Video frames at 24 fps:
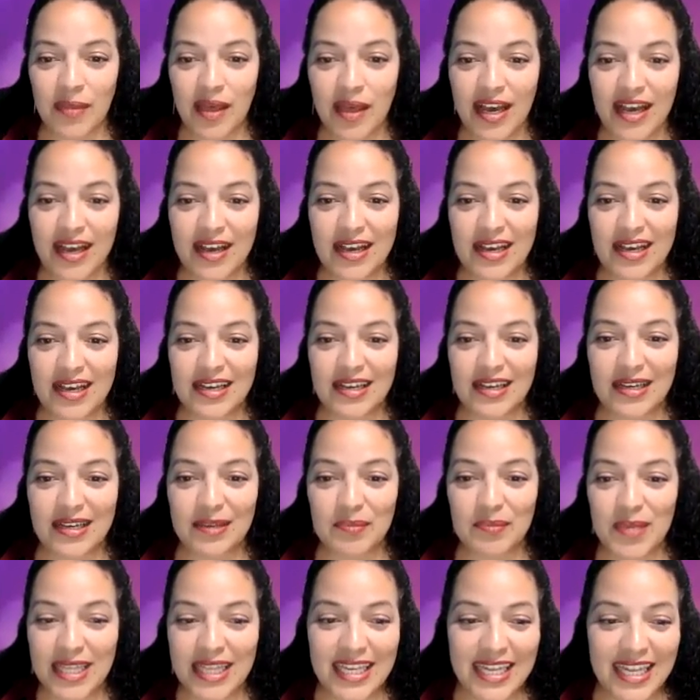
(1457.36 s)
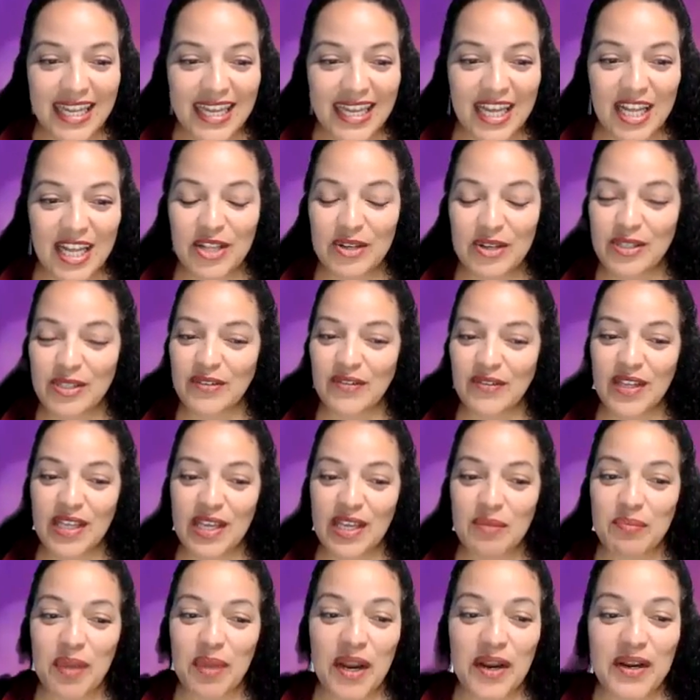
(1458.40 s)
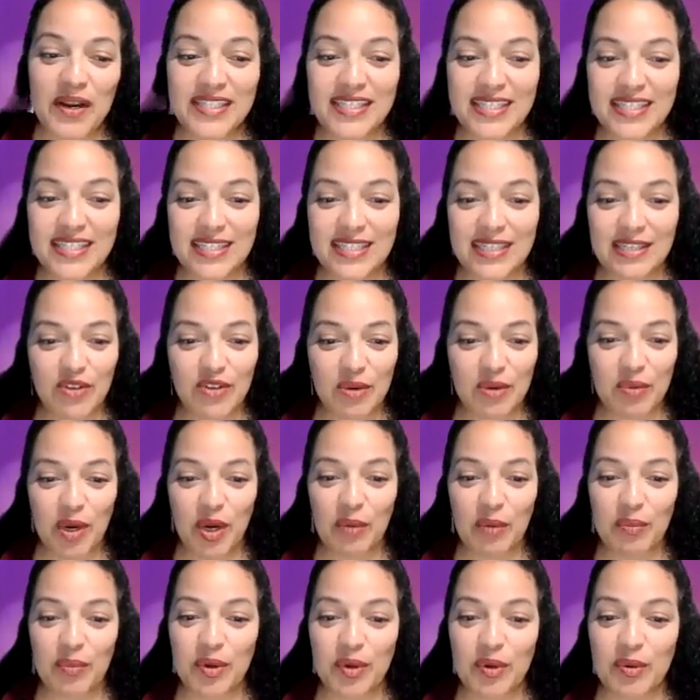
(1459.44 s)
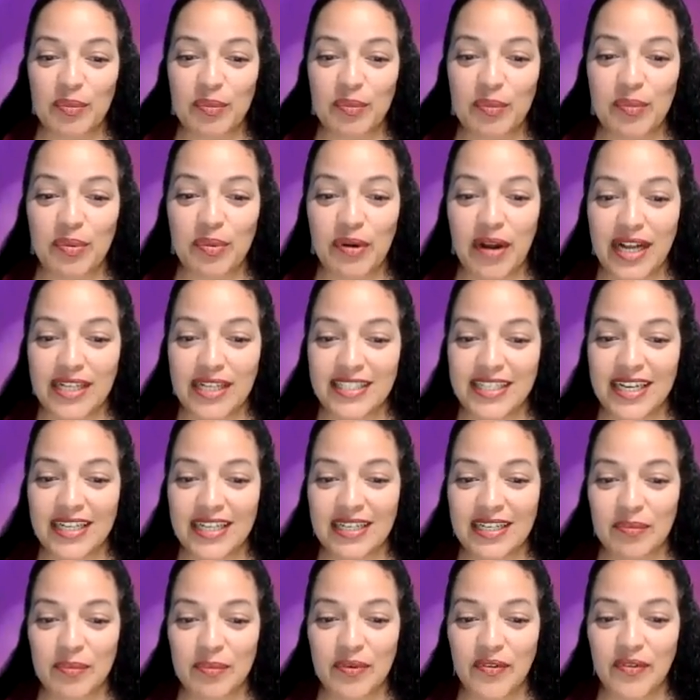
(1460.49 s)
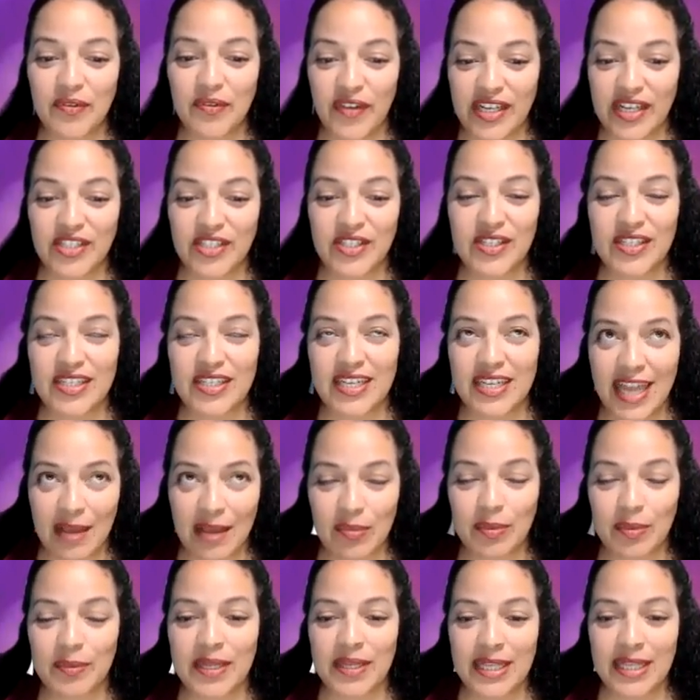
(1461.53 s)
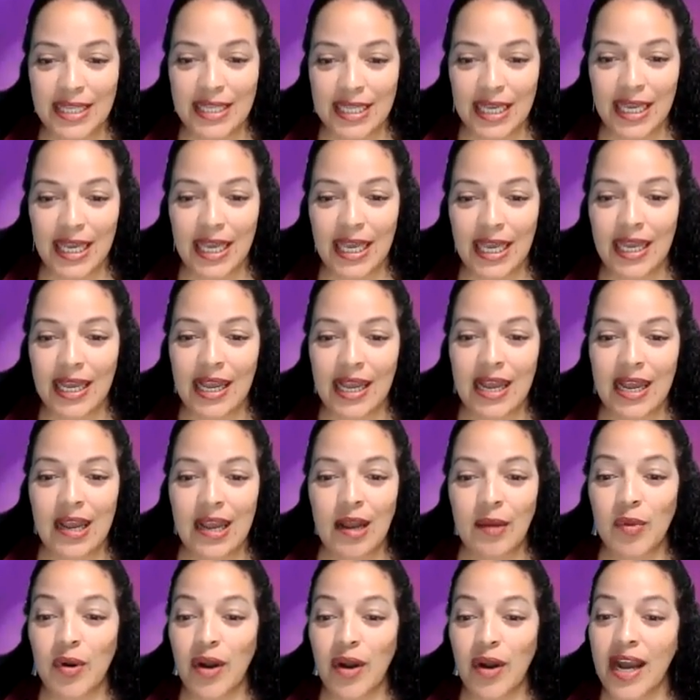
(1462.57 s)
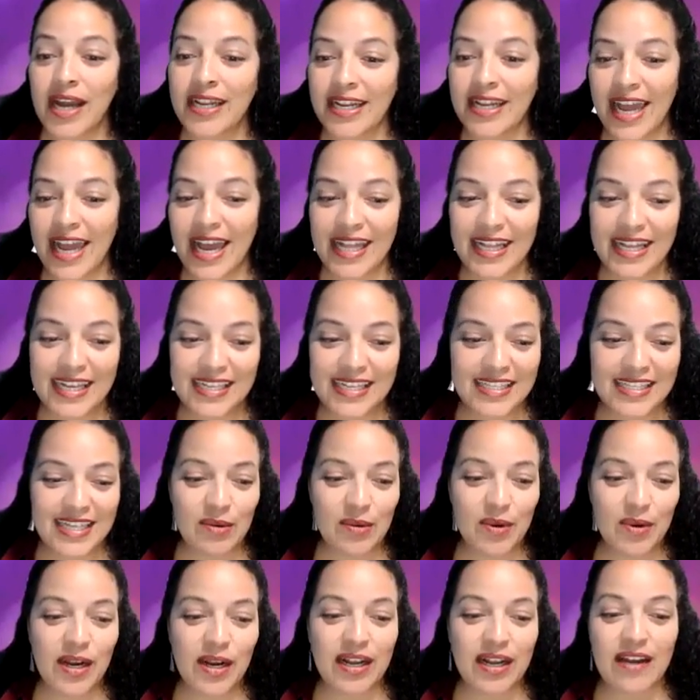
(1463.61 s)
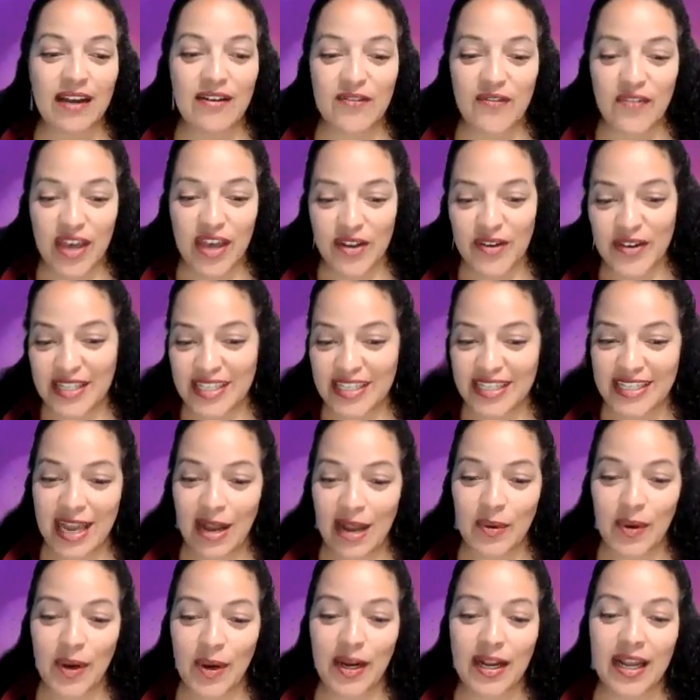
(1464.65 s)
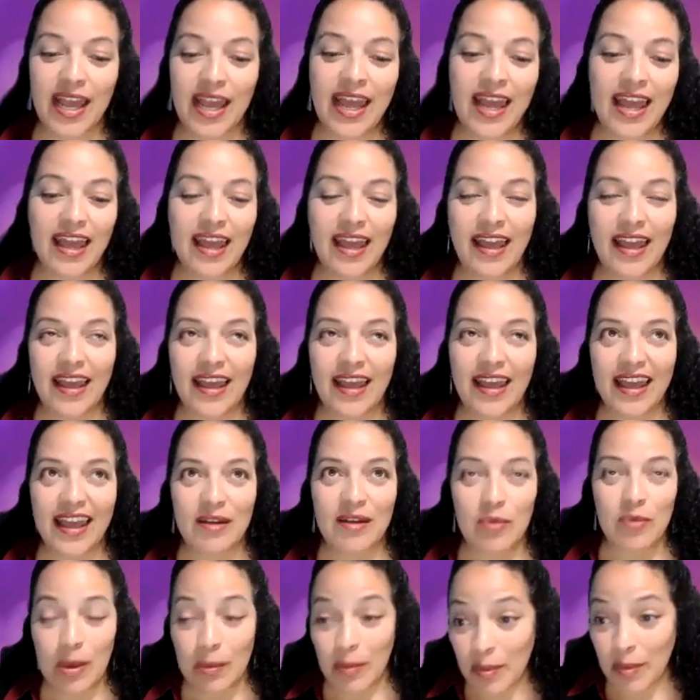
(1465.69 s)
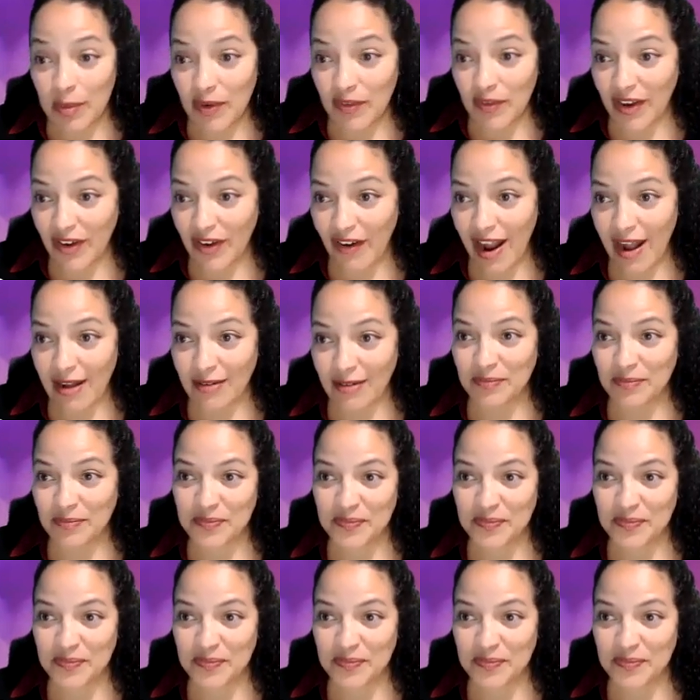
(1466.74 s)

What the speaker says: Men Leading Inclusively, Parents Delivering Purple, Project Professionals Enablement League, Pride and Allies Network, a Veterans Network, and Women Moving Ground.